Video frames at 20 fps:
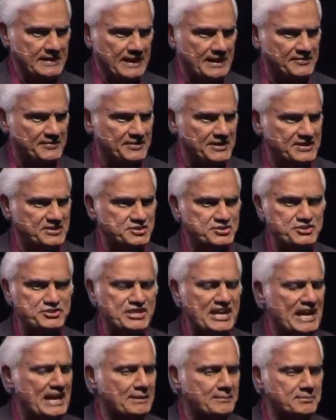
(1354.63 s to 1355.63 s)
And they
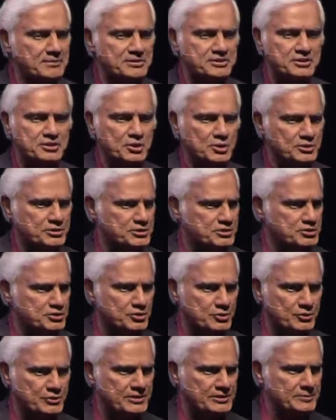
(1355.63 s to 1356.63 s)
jammed the
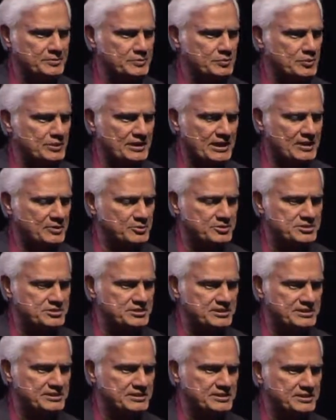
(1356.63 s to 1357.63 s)
auditorium when I was
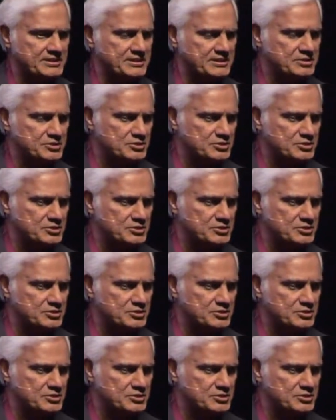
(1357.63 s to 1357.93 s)
there